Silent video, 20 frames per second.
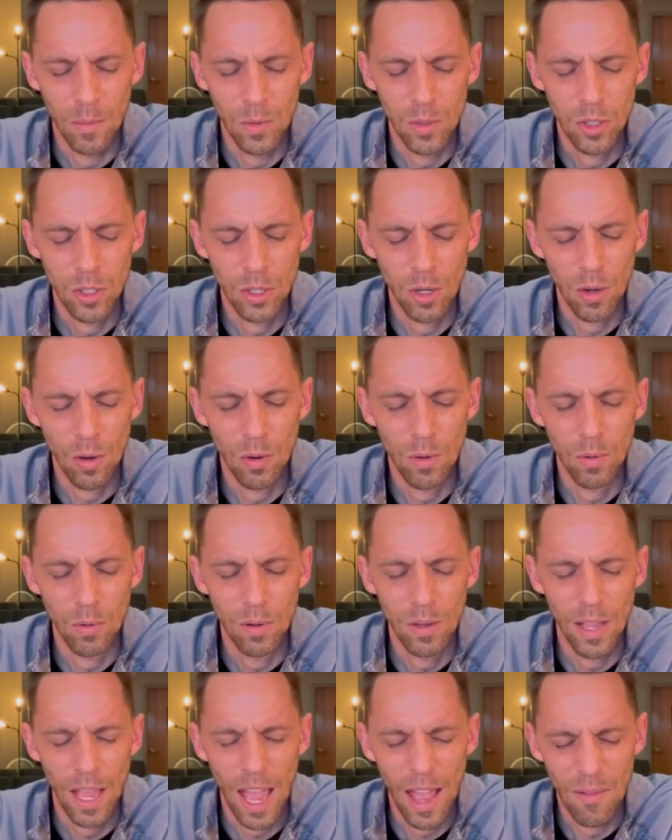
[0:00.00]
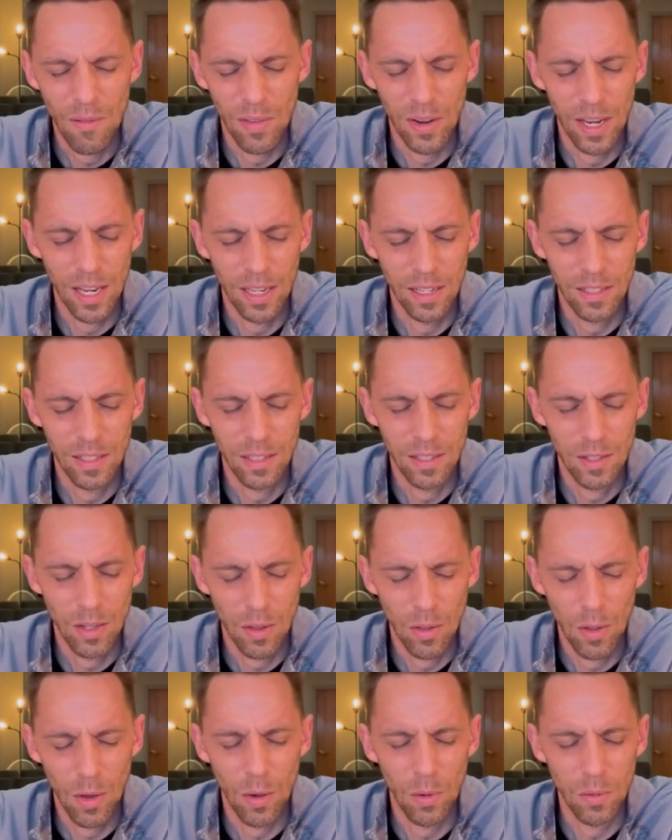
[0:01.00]
so evident to
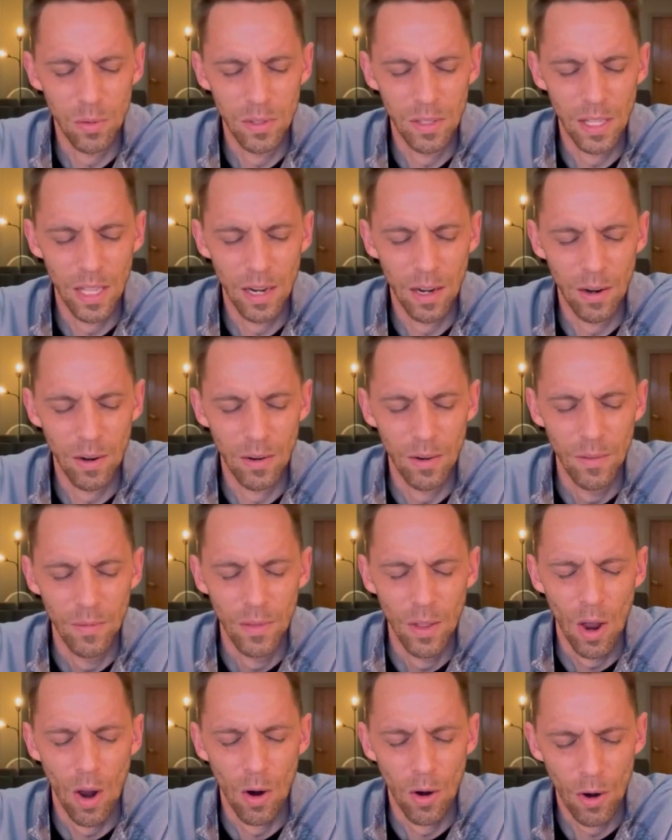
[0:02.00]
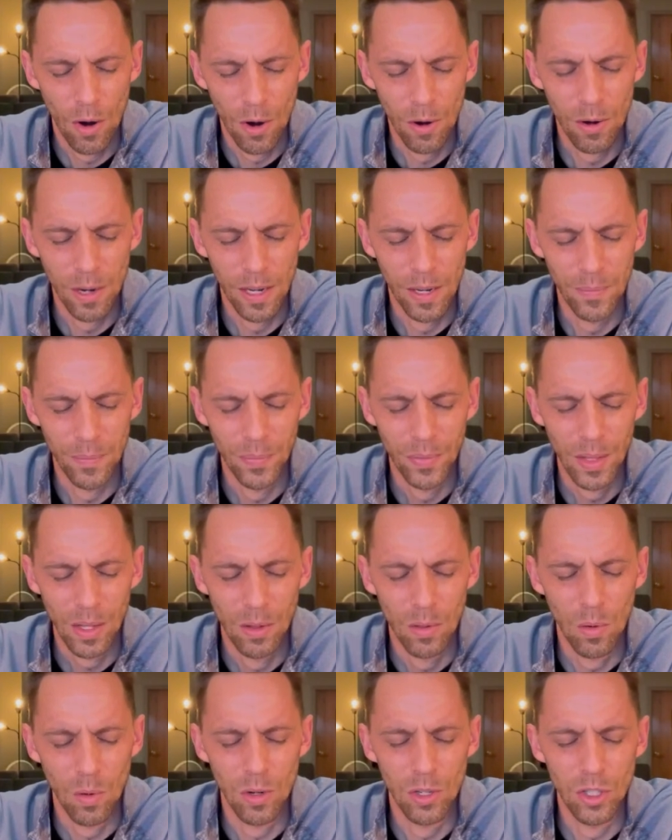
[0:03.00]
those that are hurting.
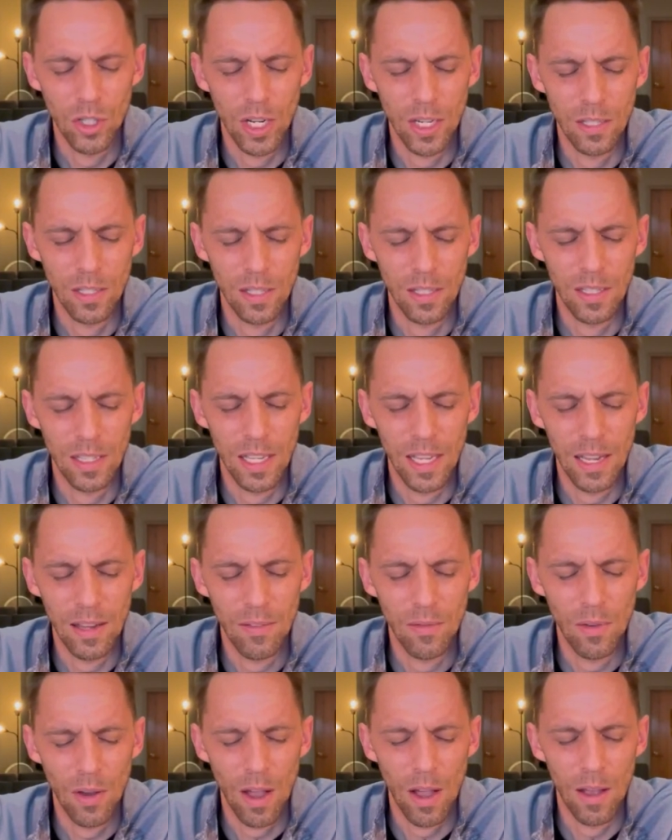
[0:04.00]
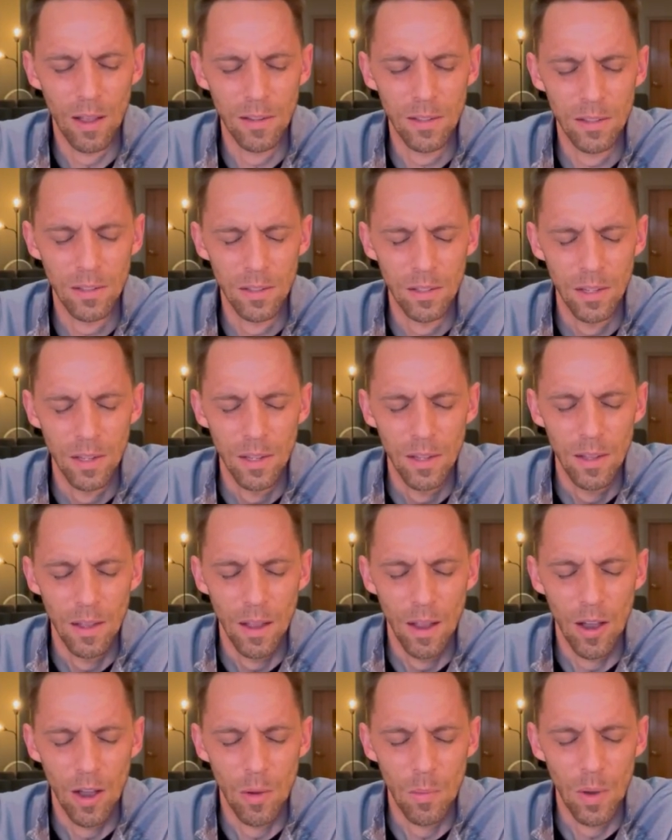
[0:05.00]
Lord Jesus, give us
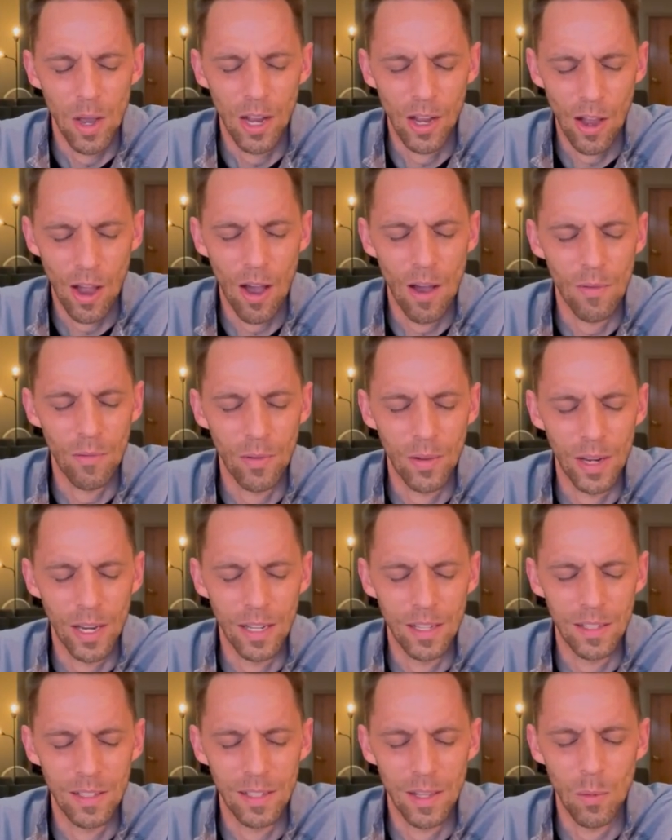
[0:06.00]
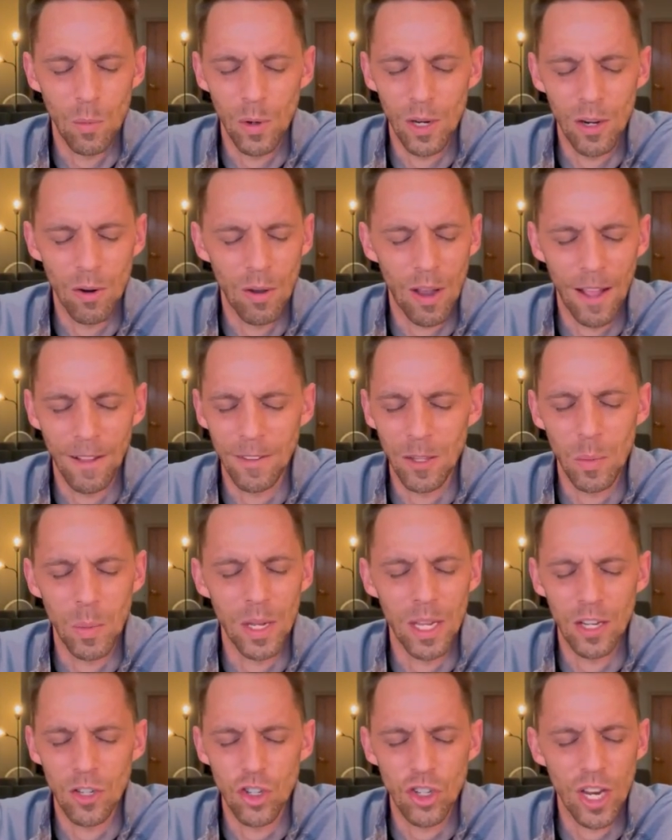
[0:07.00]
a confidence that we don't have to
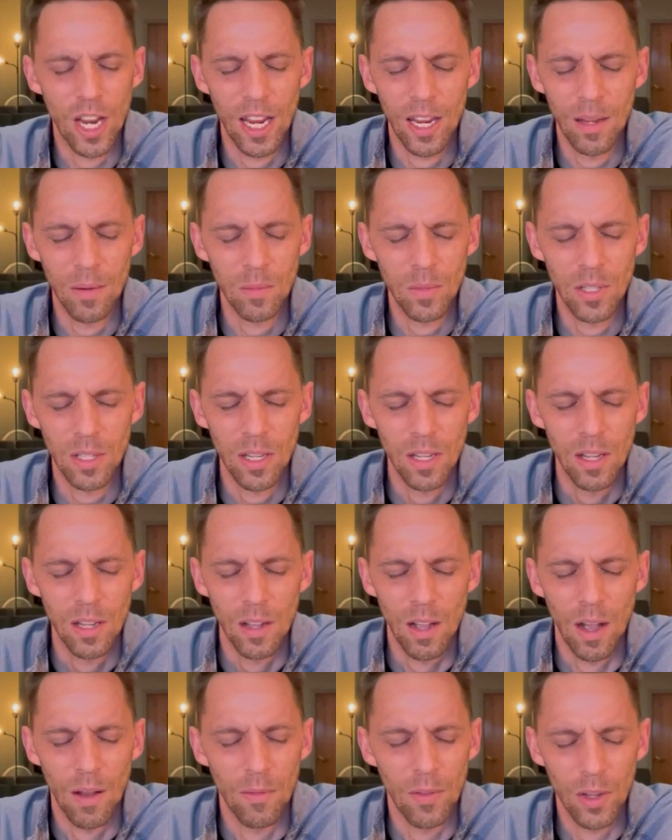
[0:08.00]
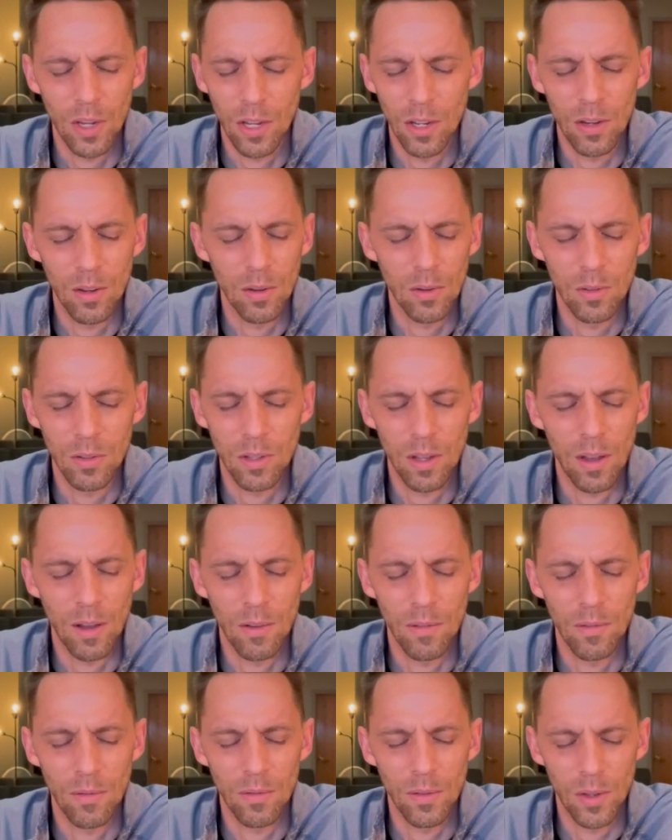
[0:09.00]
be ashamed of the good news
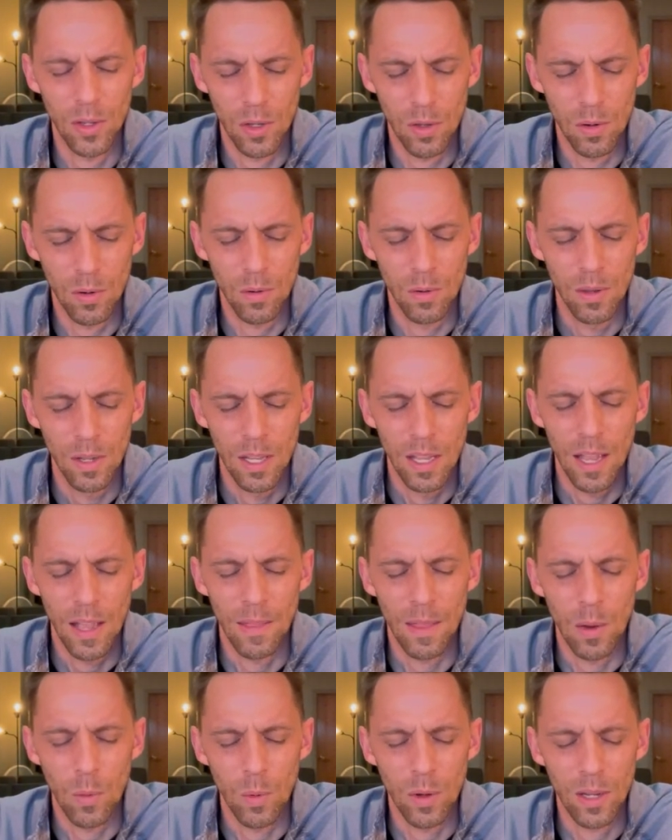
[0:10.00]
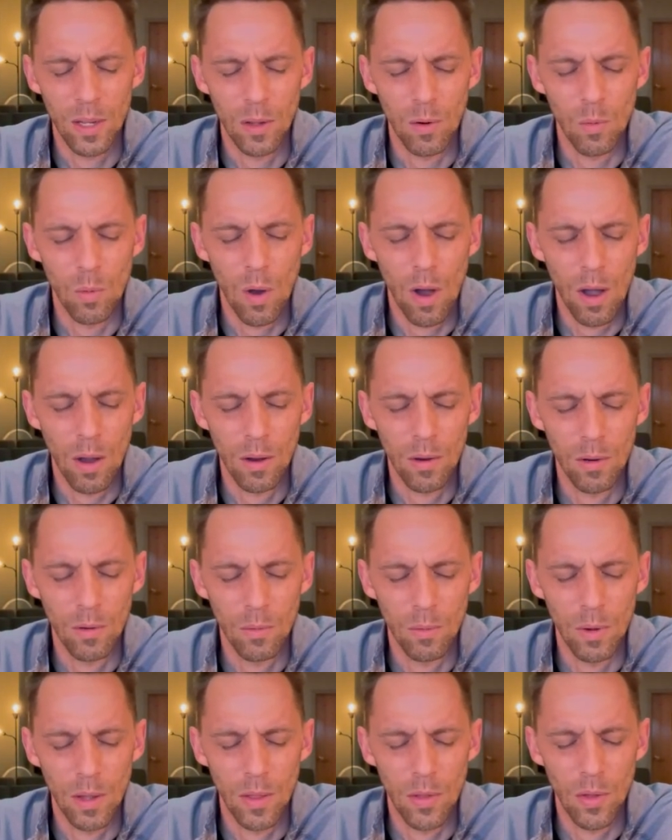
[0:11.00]
of you, and that we could walk
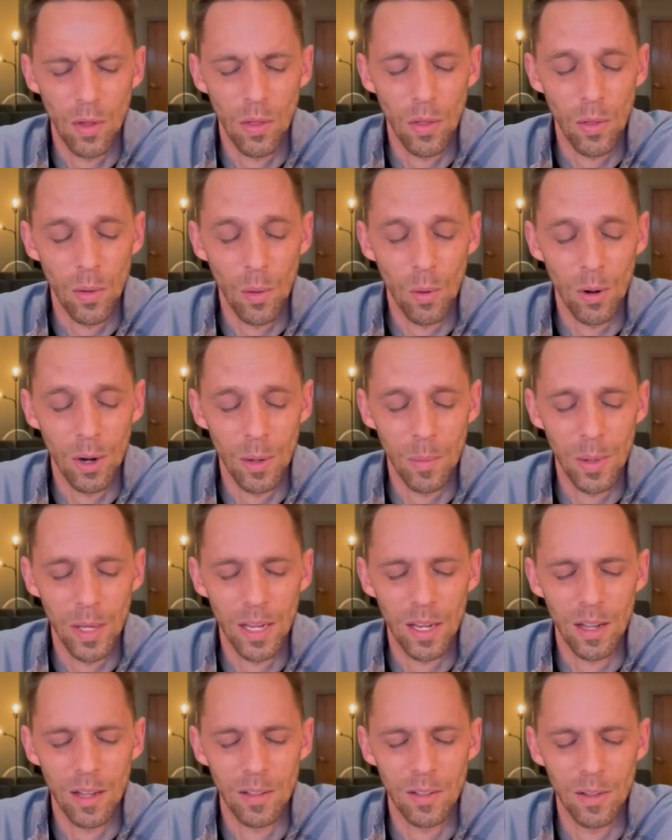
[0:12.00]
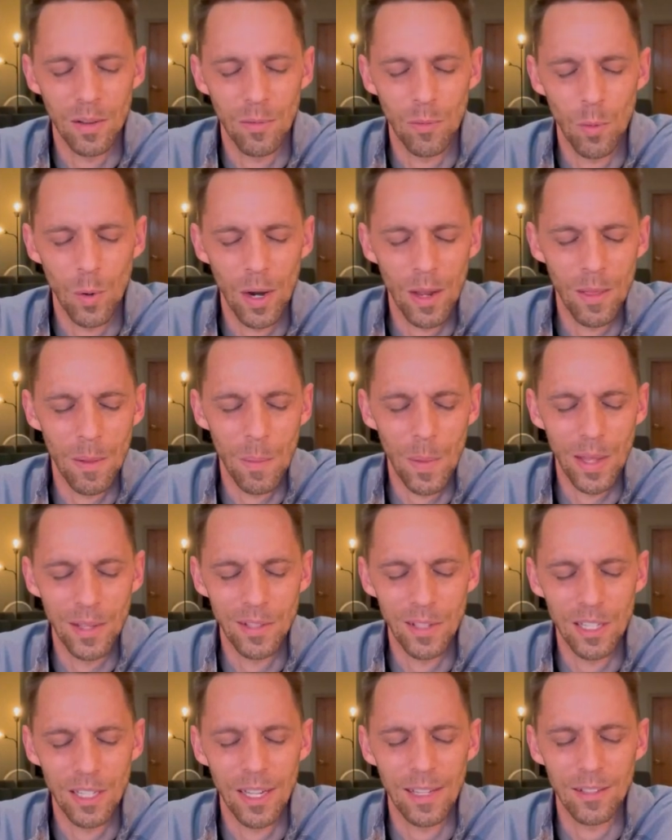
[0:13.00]
with authority because of where the
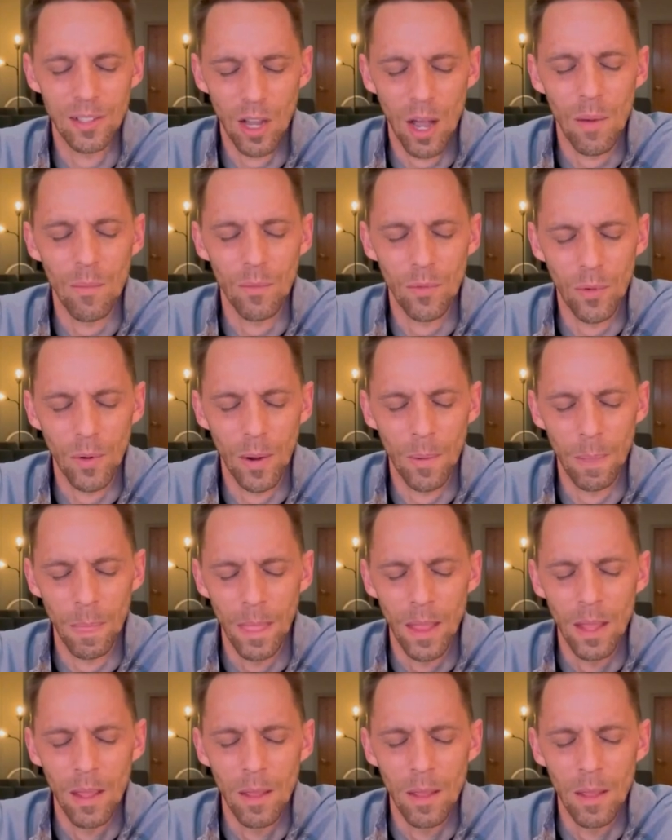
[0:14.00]
message has come from.